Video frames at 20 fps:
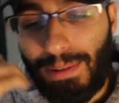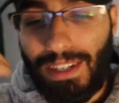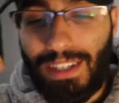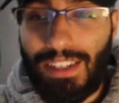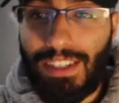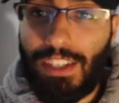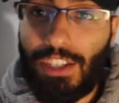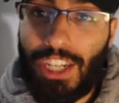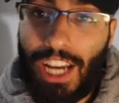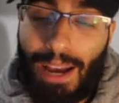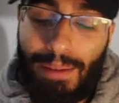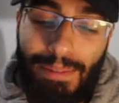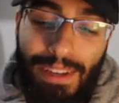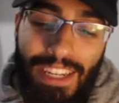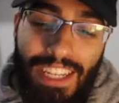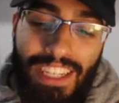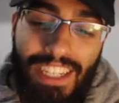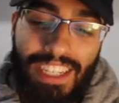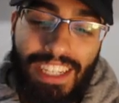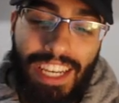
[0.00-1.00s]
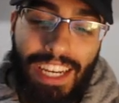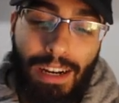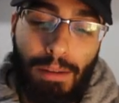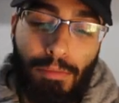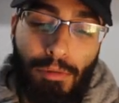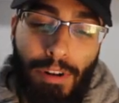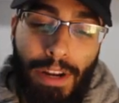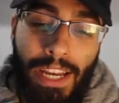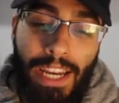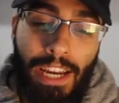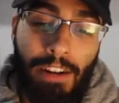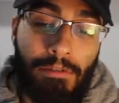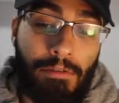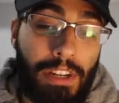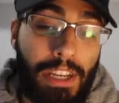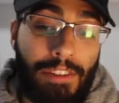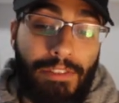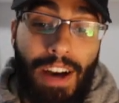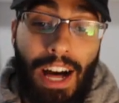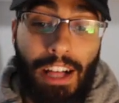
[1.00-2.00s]
and Champion need to take a break and
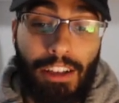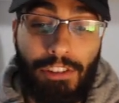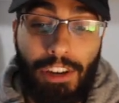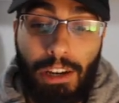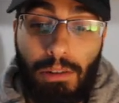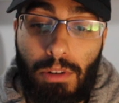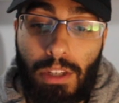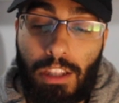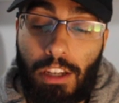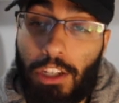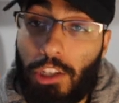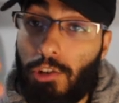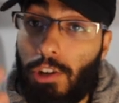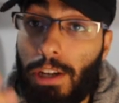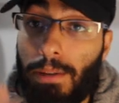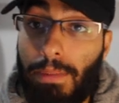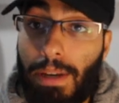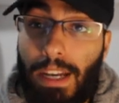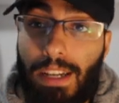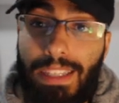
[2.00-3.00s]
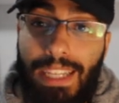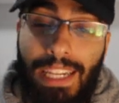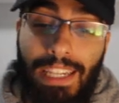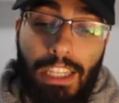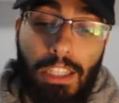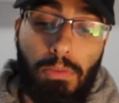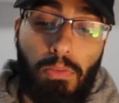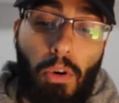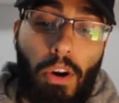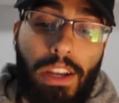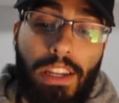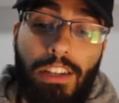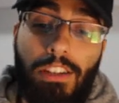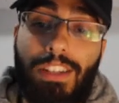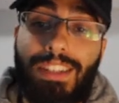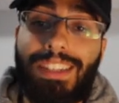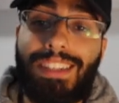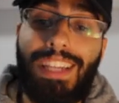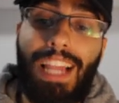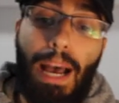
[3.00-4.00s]
reevaluate what they're doing, because at this point they're
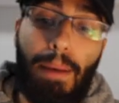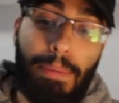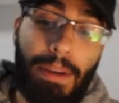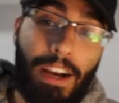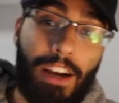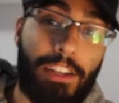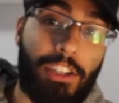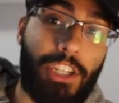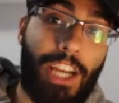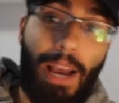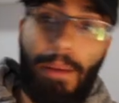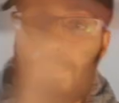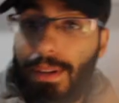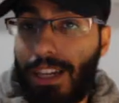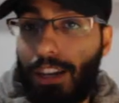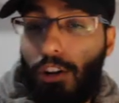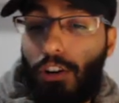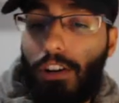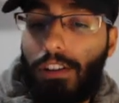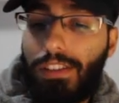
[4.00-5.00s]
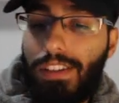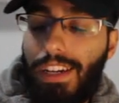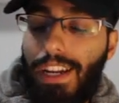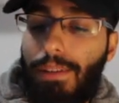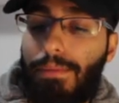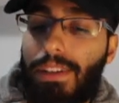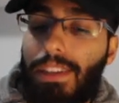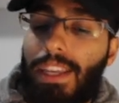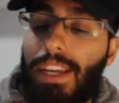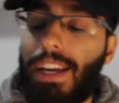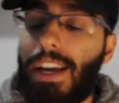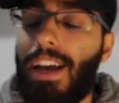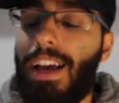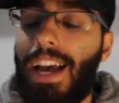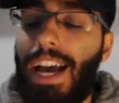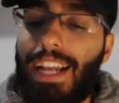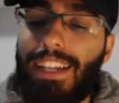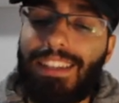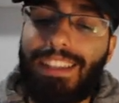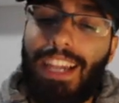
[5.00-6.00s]
just slapping on Champion logos on everything
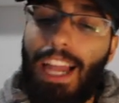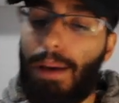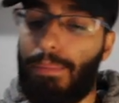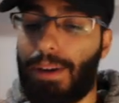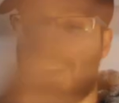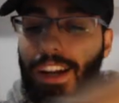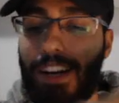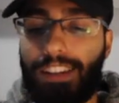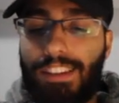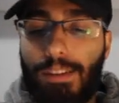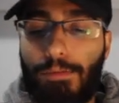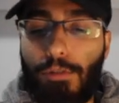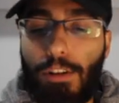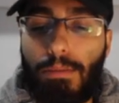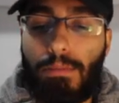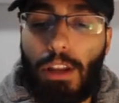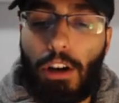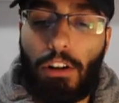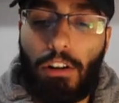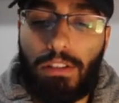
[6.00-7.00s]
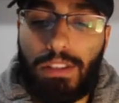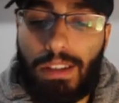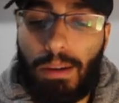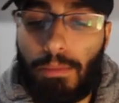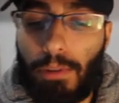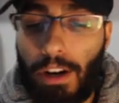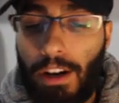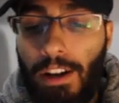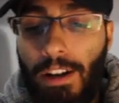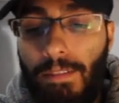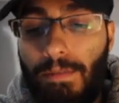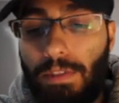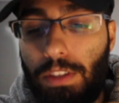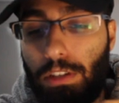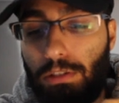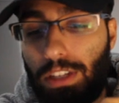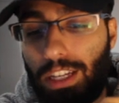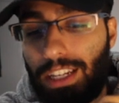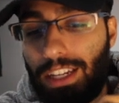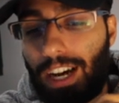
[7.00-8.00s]
and slapping on the Supreme logo somewhere.
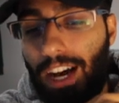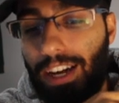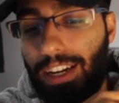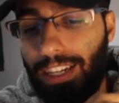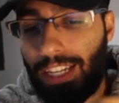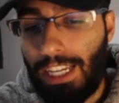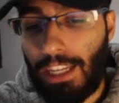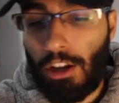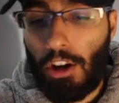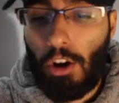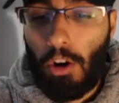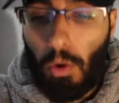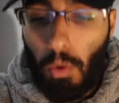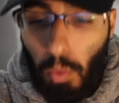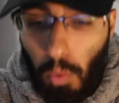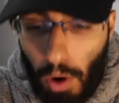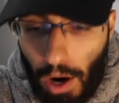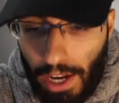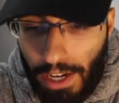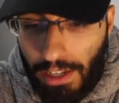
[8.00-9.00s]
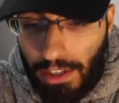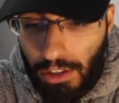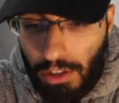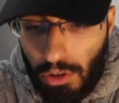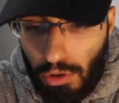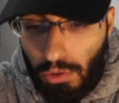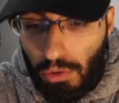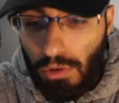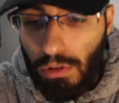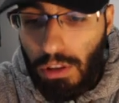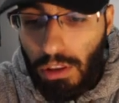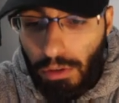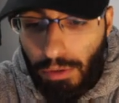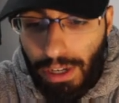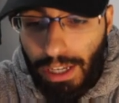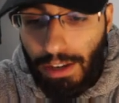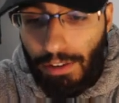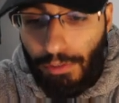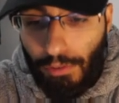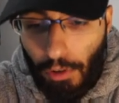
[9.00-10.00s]
You did not need 1, 2,
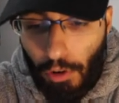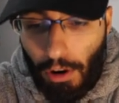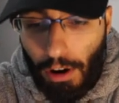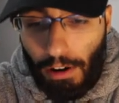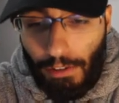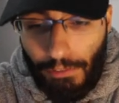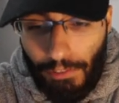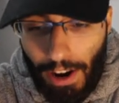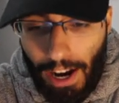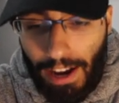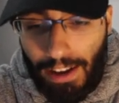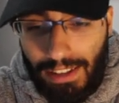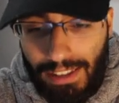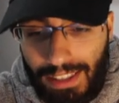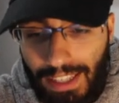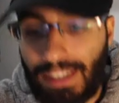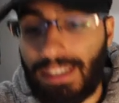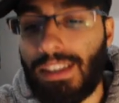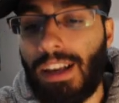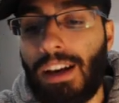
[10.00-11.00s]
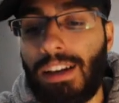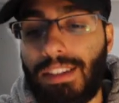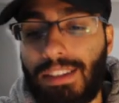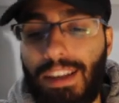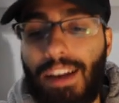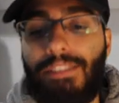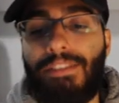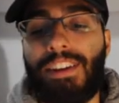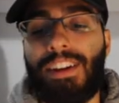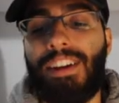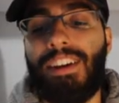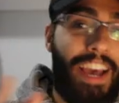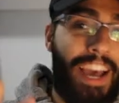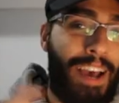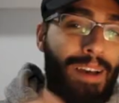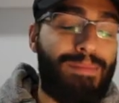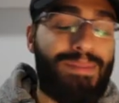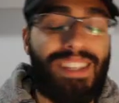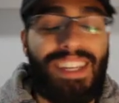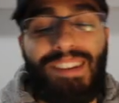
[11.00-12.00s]
3, 4, 5, 6, 7
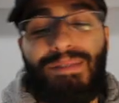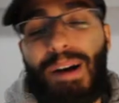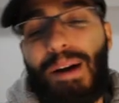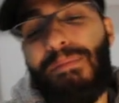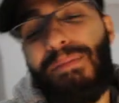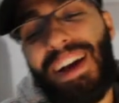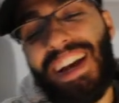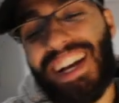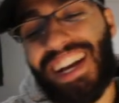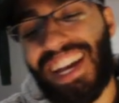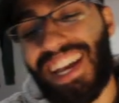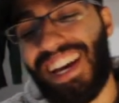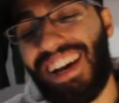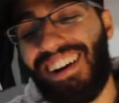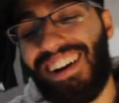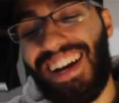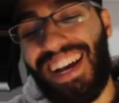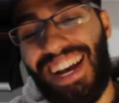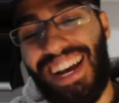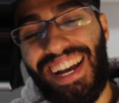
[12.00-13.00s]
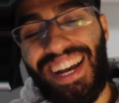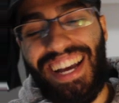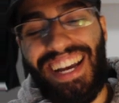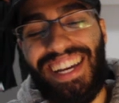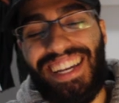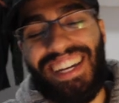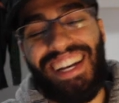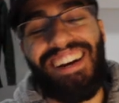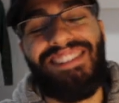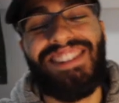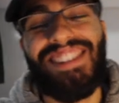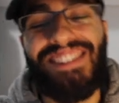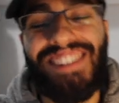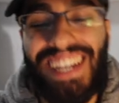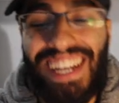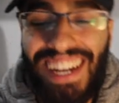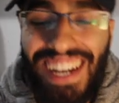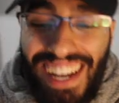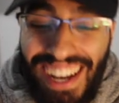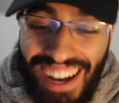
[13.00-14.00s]
M's in my bank account. Hey, no, I'm
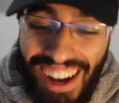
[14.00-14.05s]
joking.